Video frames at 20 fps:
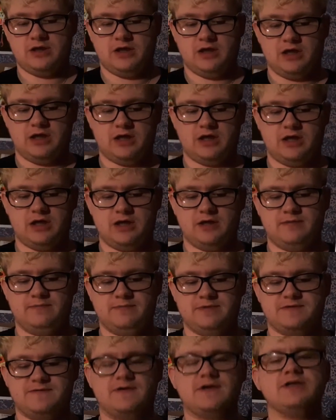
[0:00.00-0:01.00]
um,
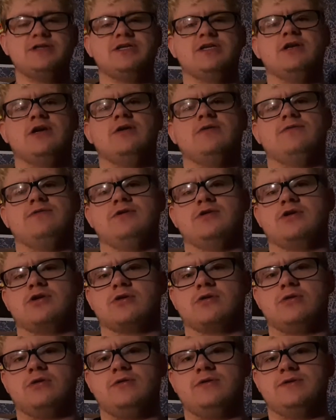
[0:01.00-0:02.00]
as far as I know, the
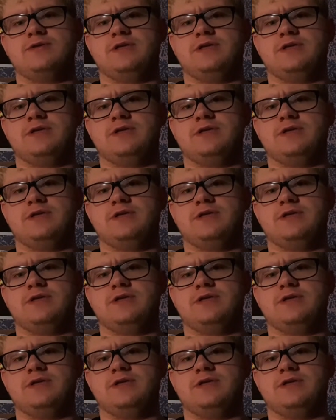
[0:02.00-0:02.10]
girl,